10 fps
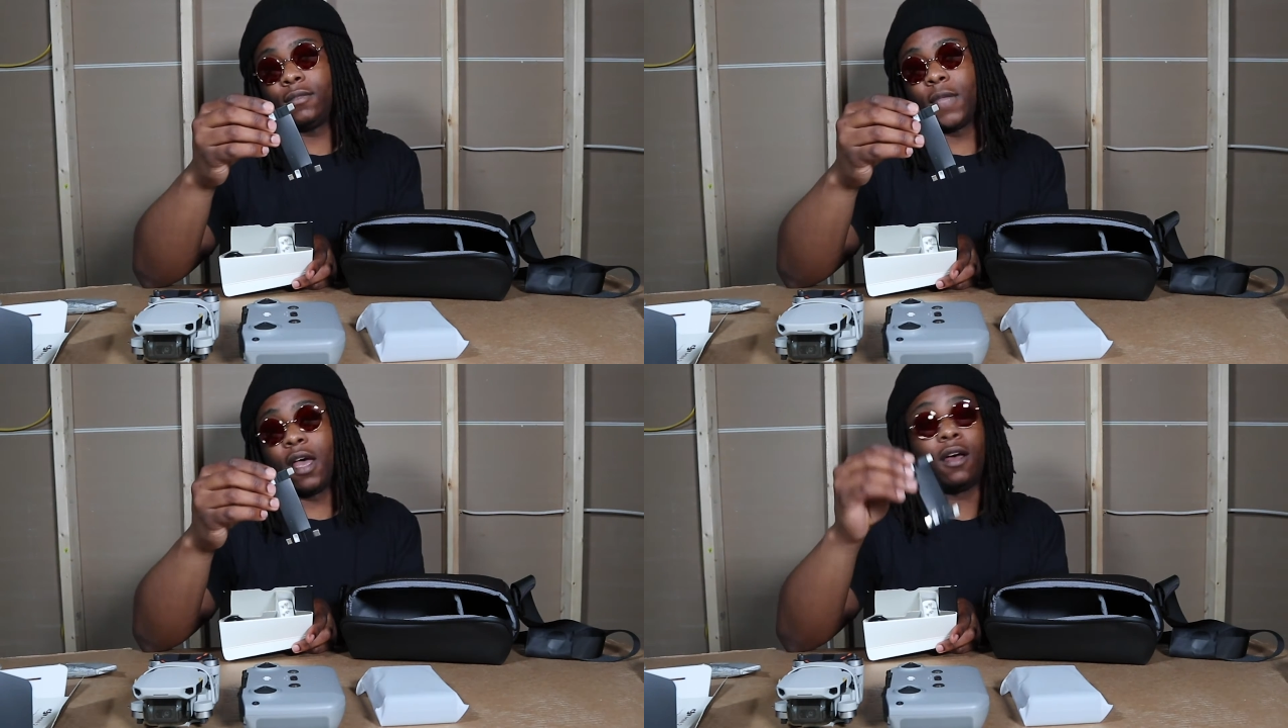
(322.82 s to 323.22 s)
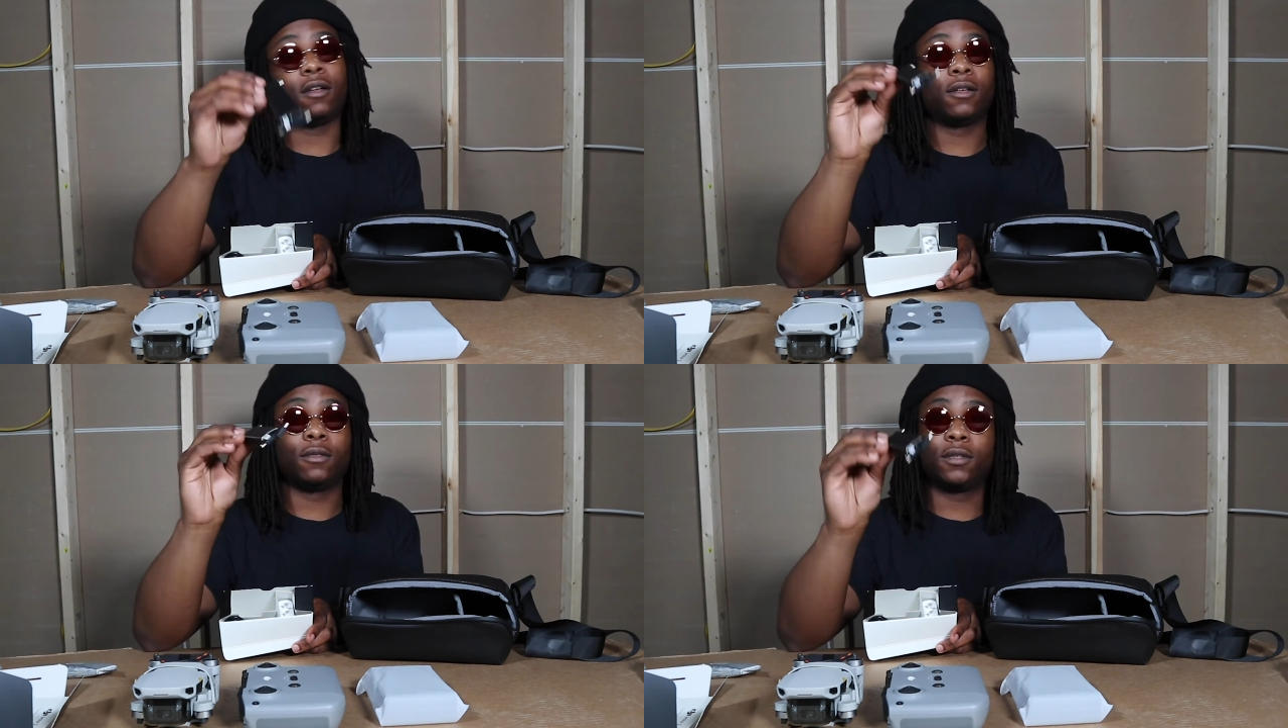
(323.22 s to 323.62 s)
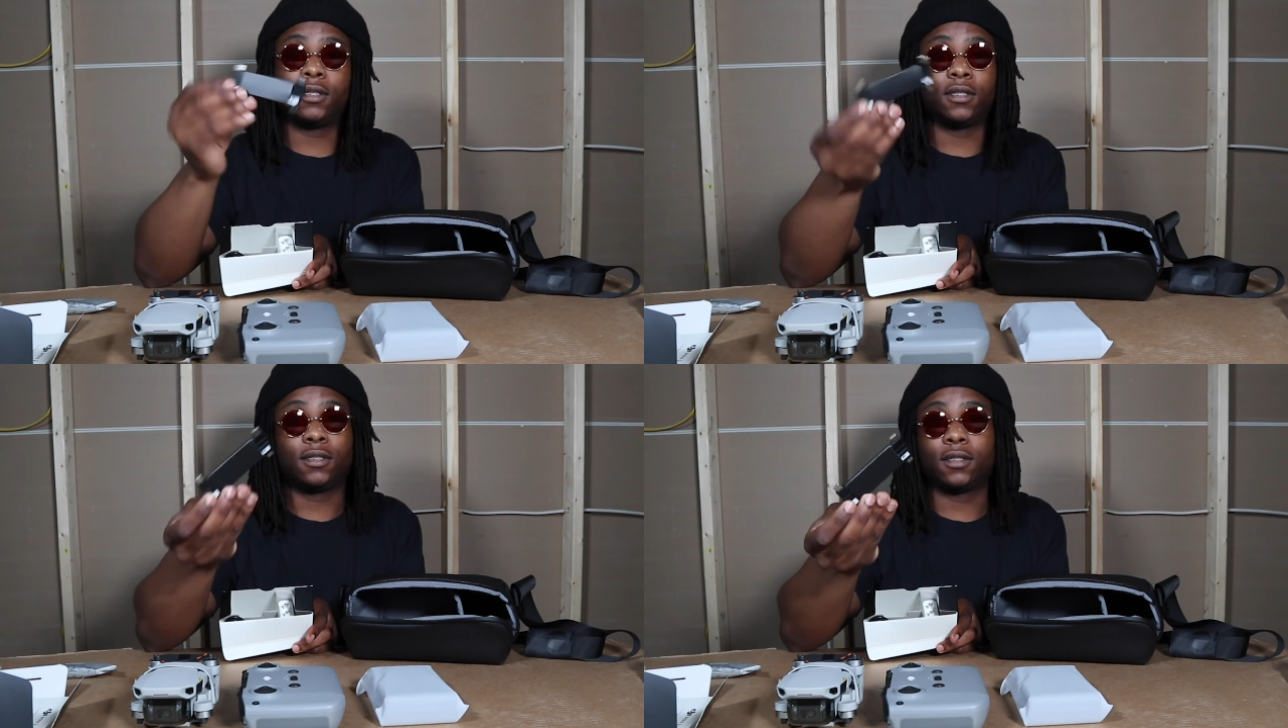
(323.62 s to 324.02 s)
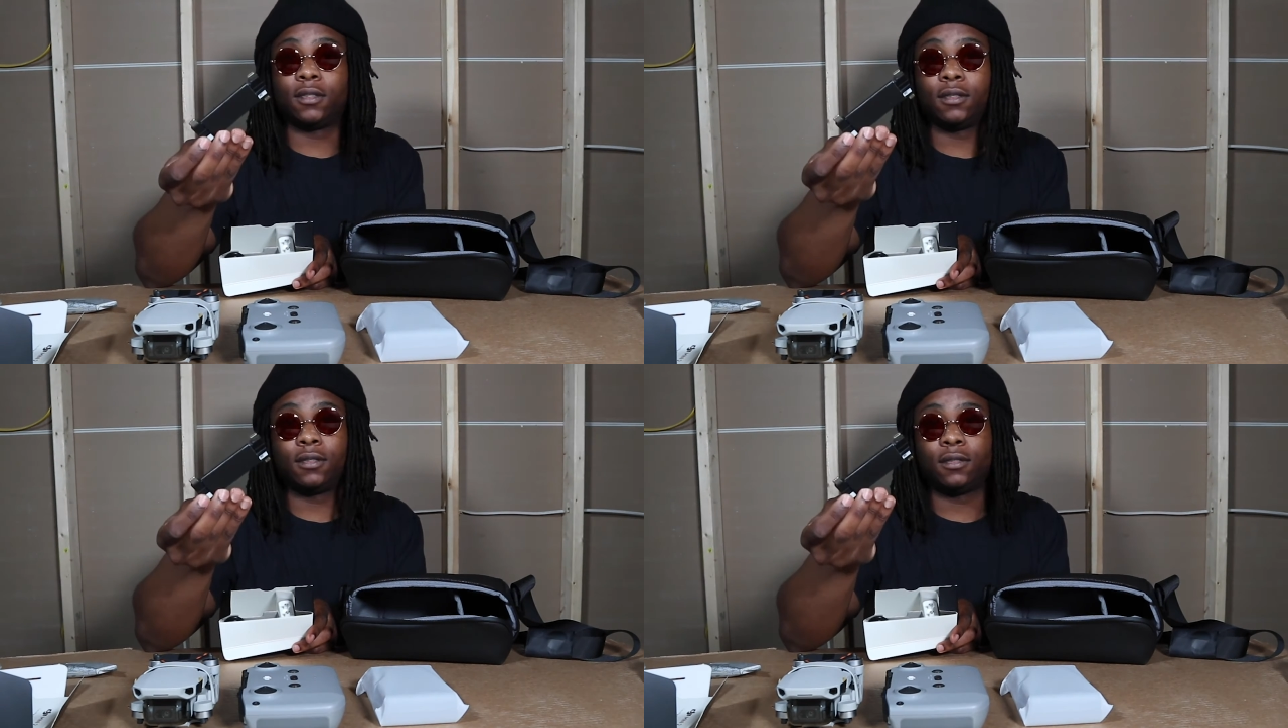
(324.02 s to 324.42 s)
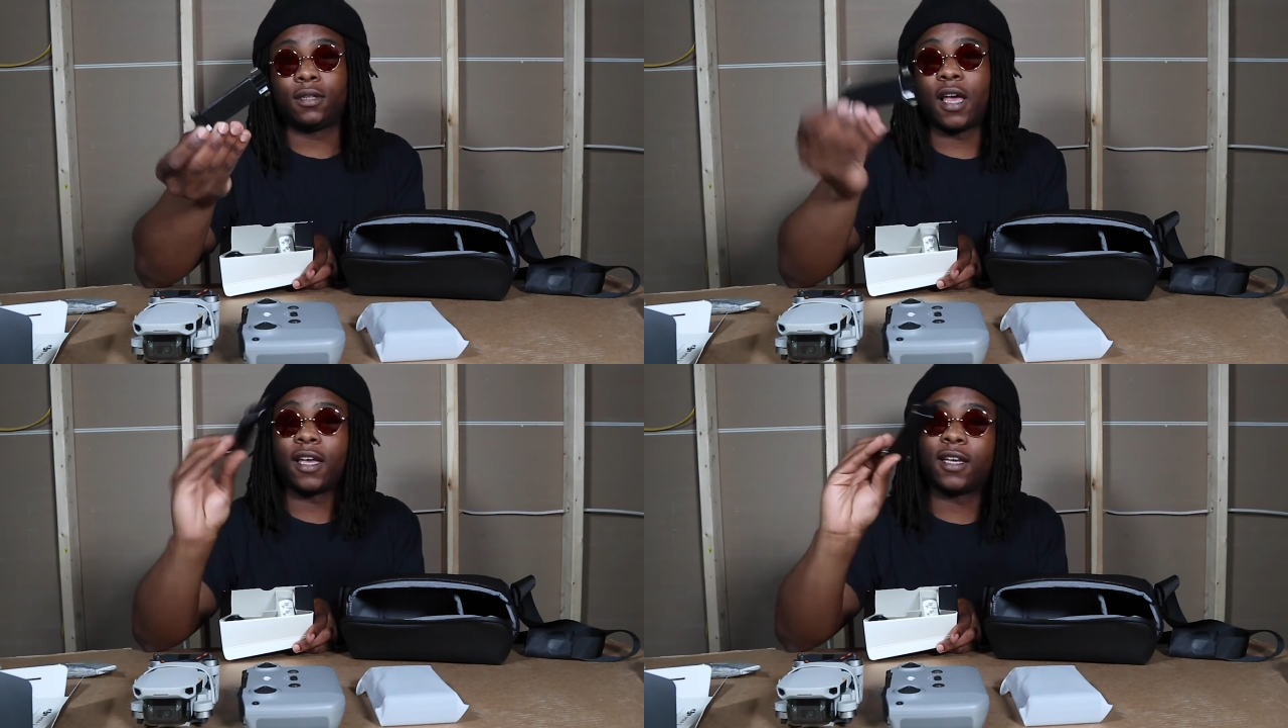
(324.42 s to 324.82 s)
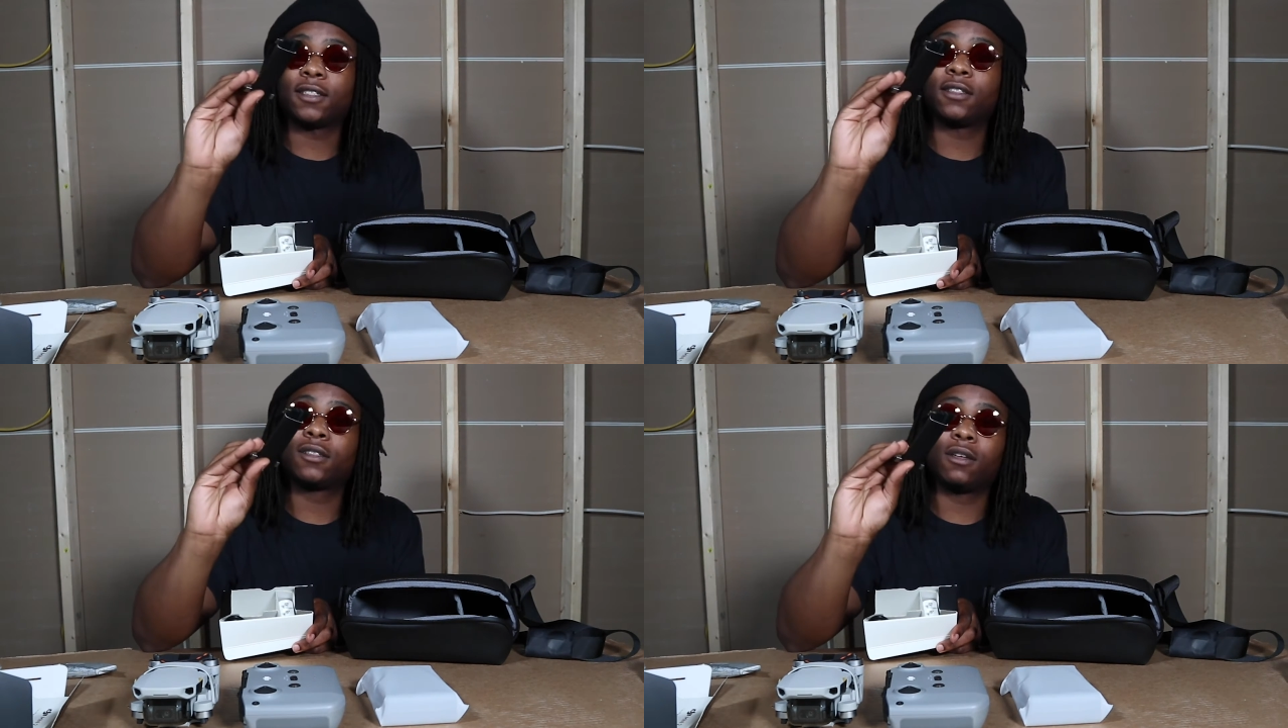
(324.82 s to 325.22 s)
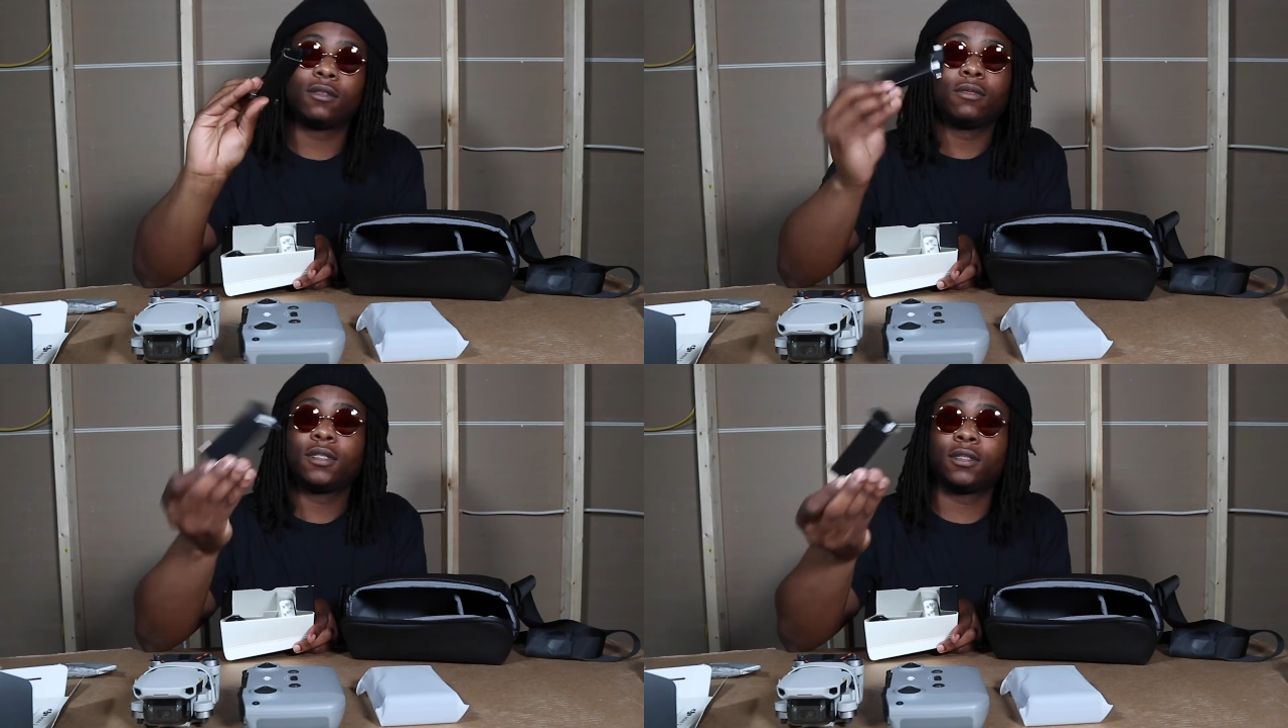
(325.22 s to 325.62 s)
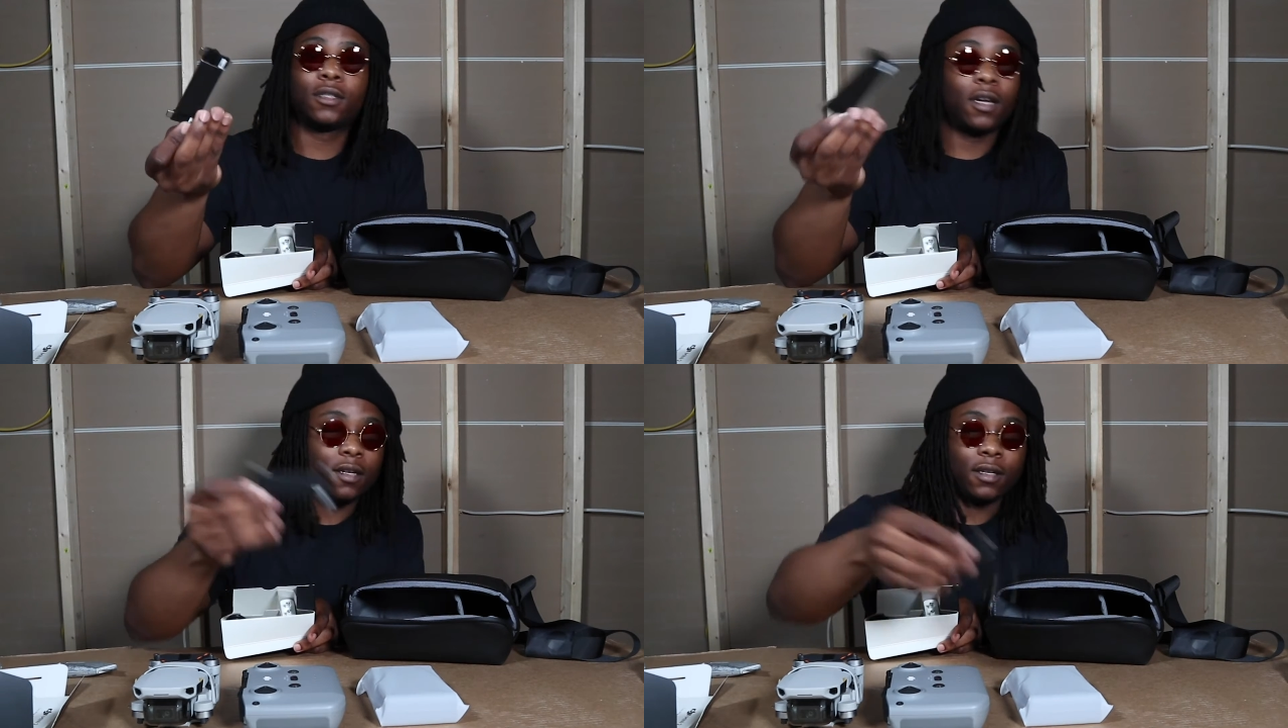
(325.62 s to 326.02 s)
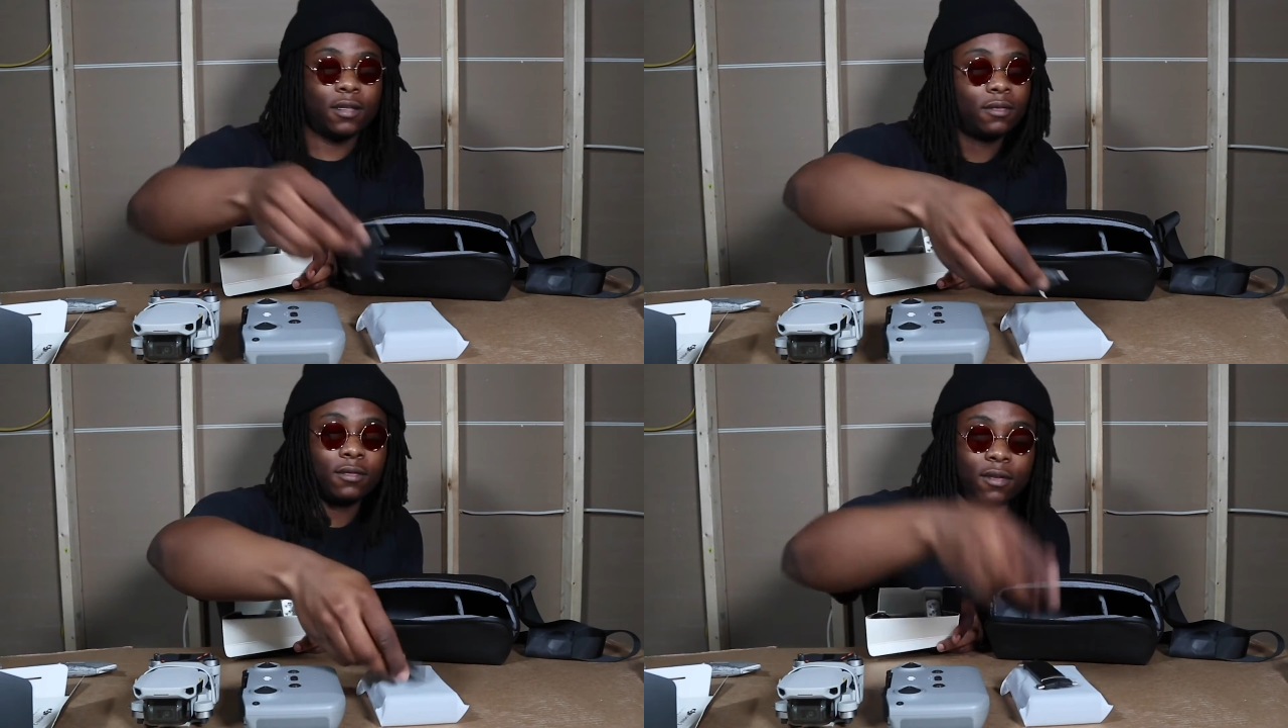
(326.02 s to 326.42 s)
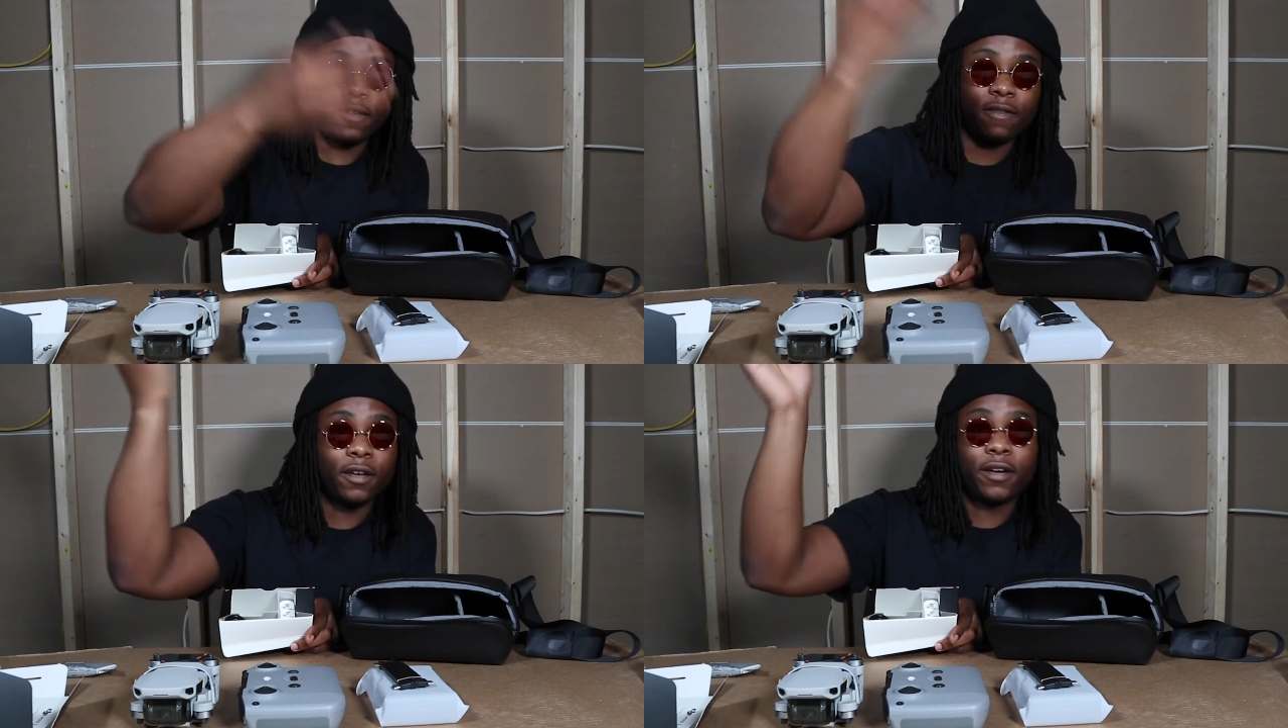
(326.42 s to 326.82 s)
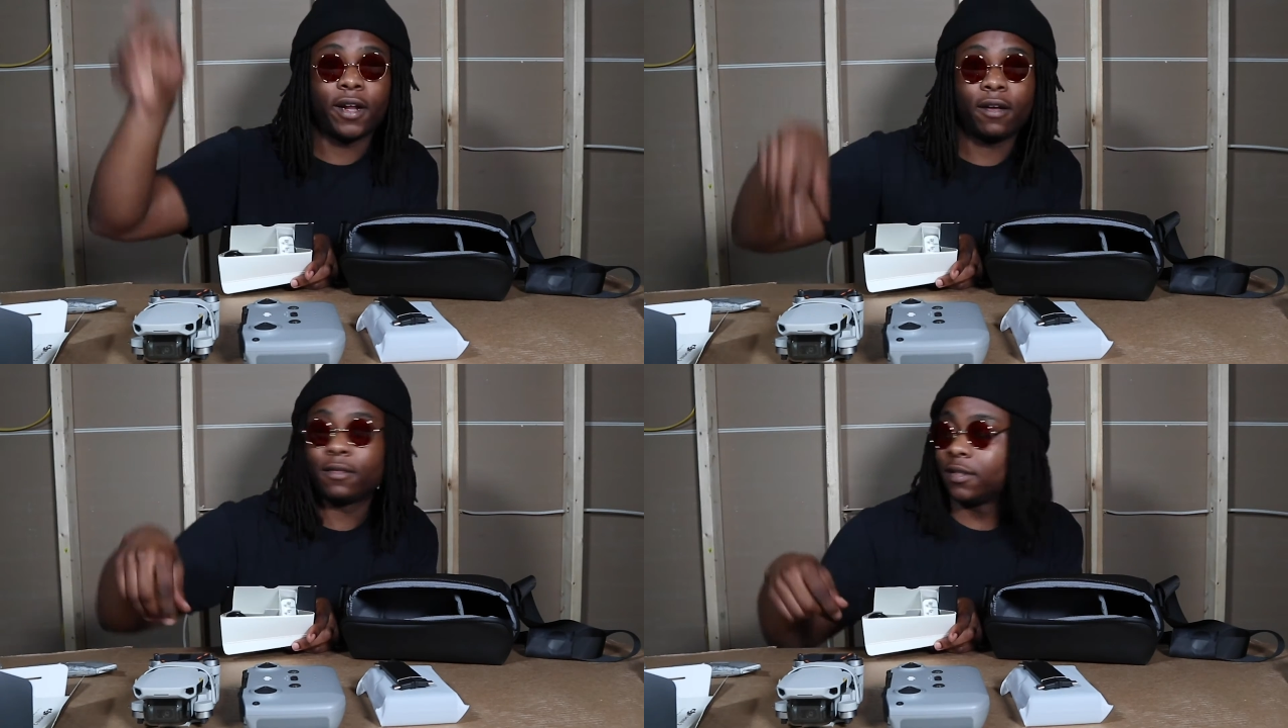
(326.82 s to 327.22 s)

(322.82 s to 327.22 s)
I don't know what this is. I guess this goes with the charger. Yeah, I'll figure it out.